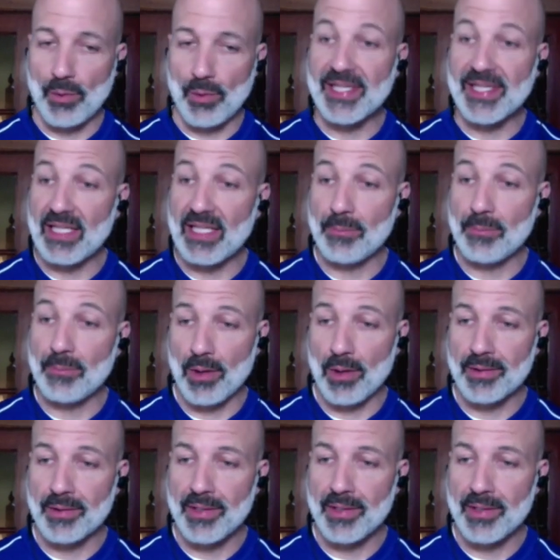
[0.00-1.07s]
So we'll be
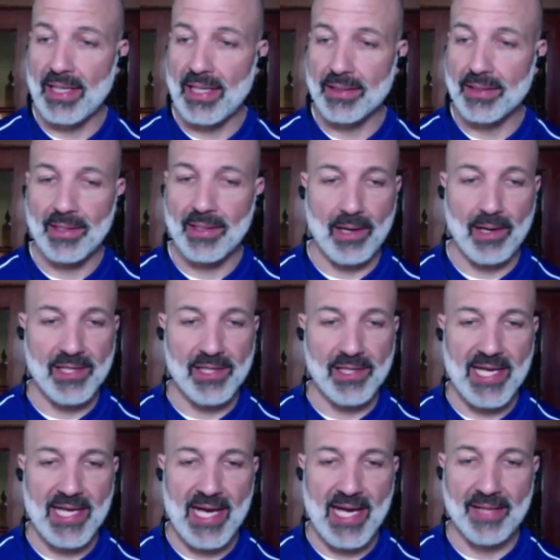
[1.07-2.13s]
getting more uh,
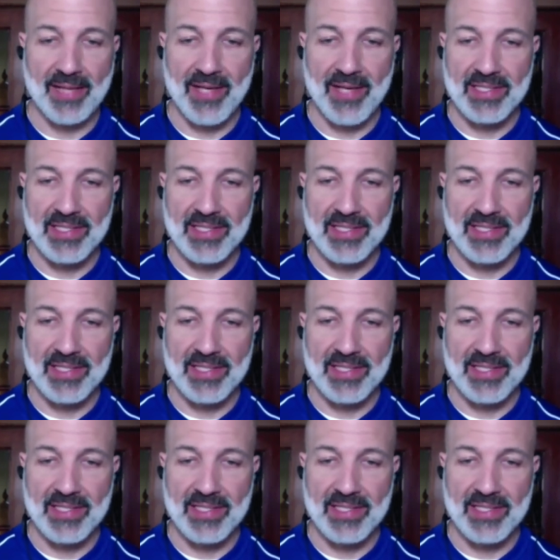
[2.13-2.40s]
clarity